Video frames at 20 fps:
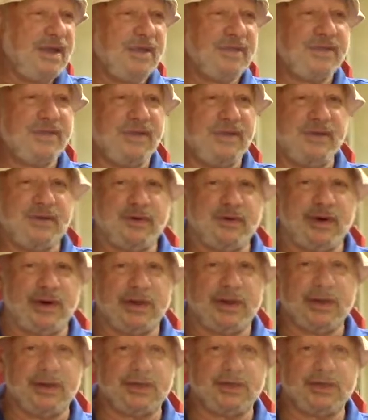theater
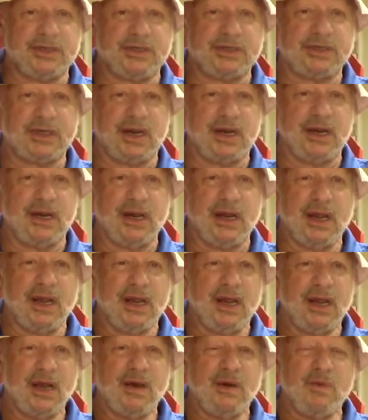critic, and she said,
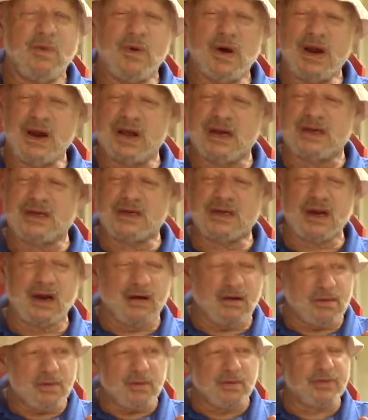what a
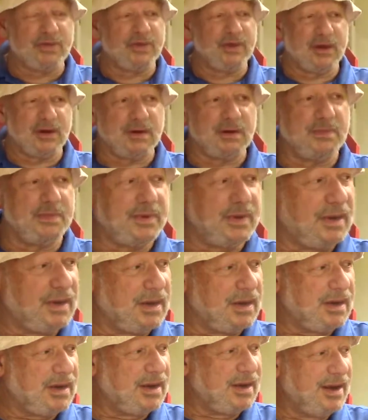terrible thing to be.
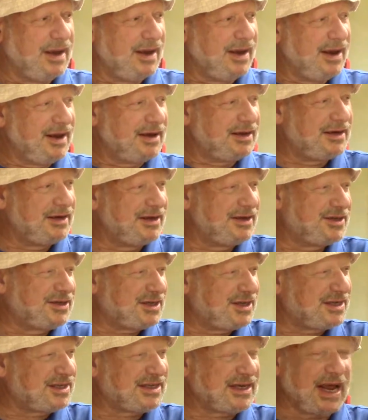She
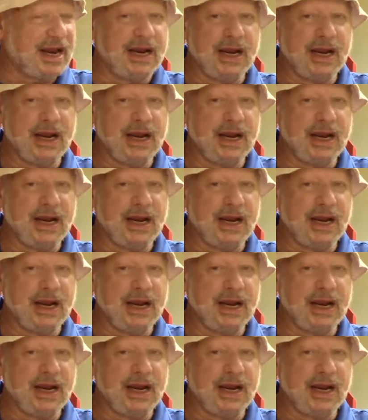said,